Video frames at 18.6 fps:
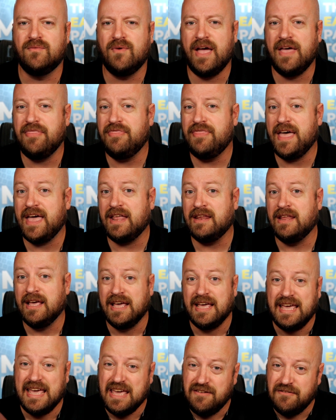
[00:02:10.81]
and then
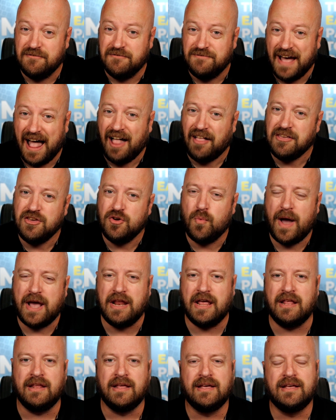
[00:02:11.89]
evaluate
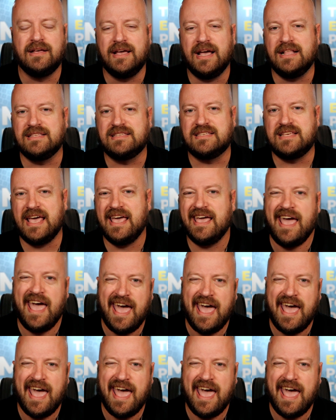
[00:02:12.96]
it and say,